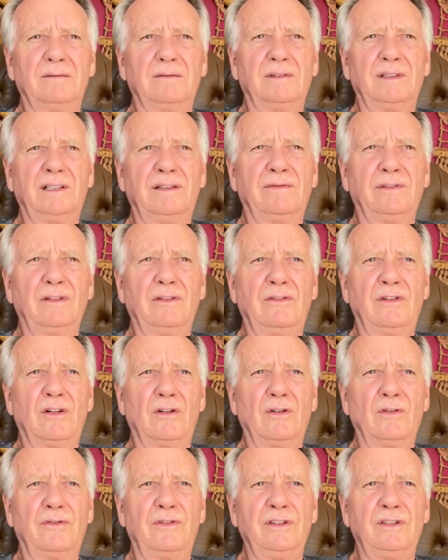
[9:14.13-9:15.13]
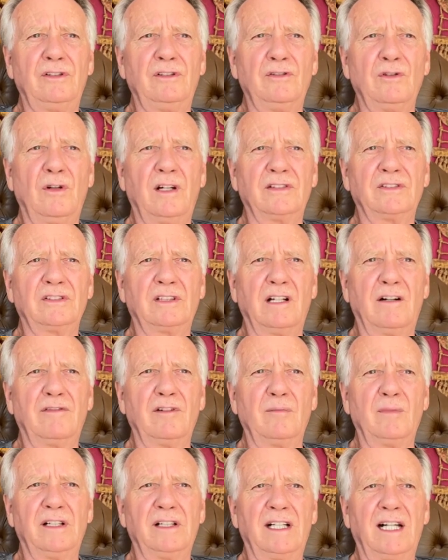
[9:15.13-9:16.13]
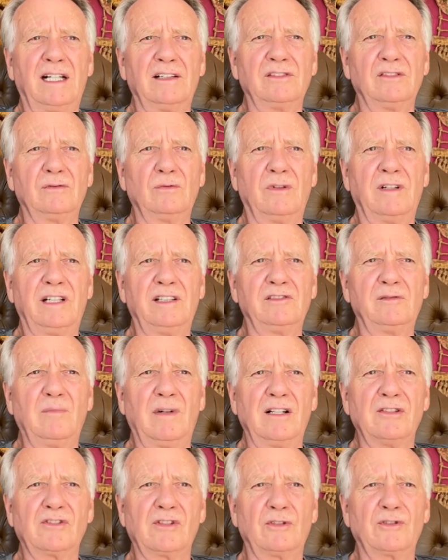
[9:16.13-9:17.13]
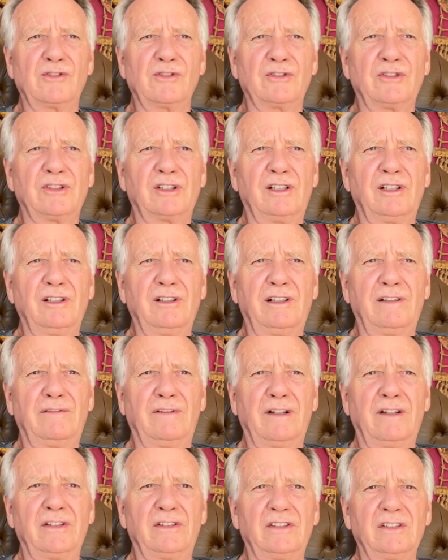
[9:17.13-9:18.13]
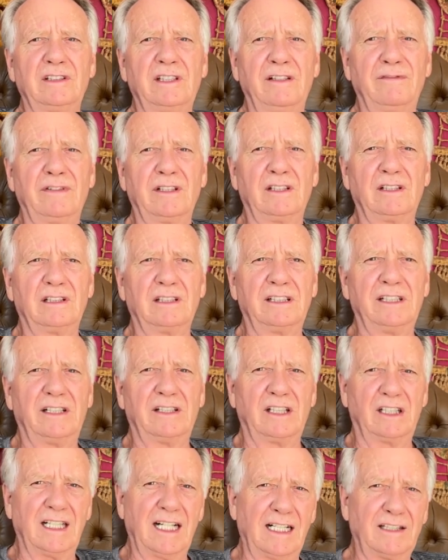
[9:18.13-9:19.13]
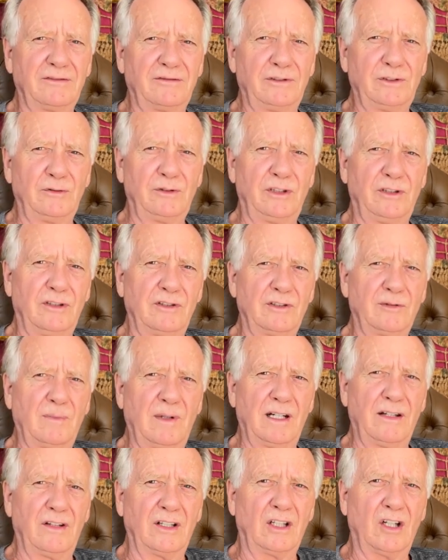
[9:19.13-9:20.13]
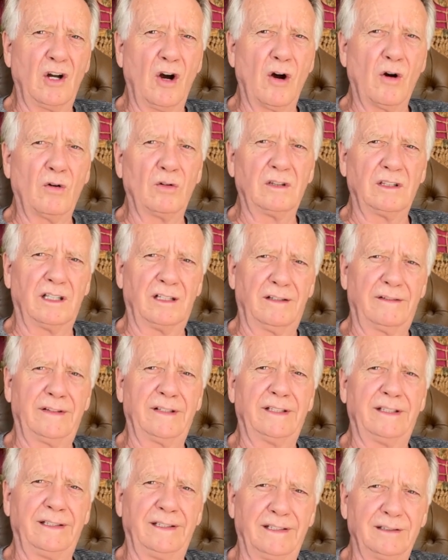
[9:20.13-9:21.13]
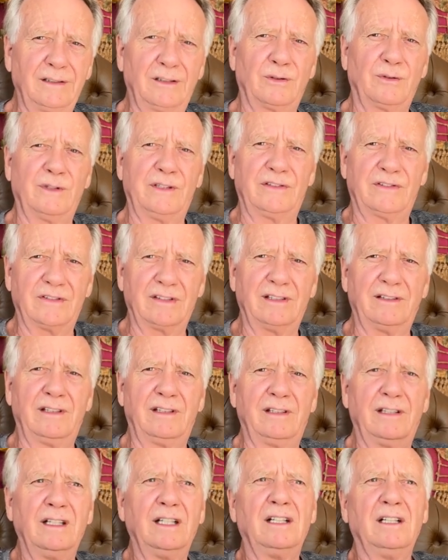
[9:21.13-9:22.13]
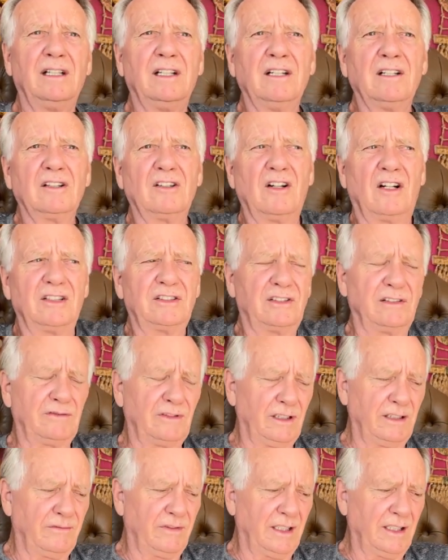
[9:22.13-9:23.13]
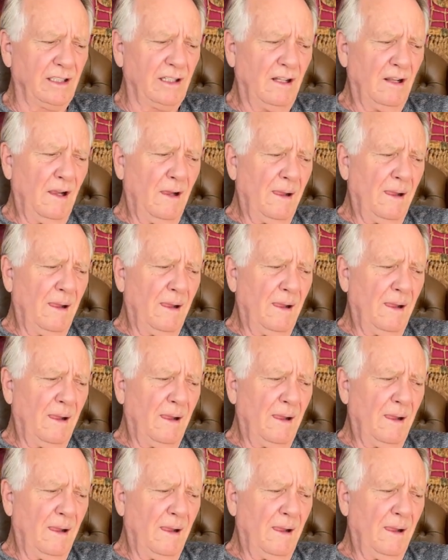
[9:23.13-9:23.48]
even though the U.S. government hasn't raised my Social Security very significantly in the last few years by the COLA, the increase in the cost of living,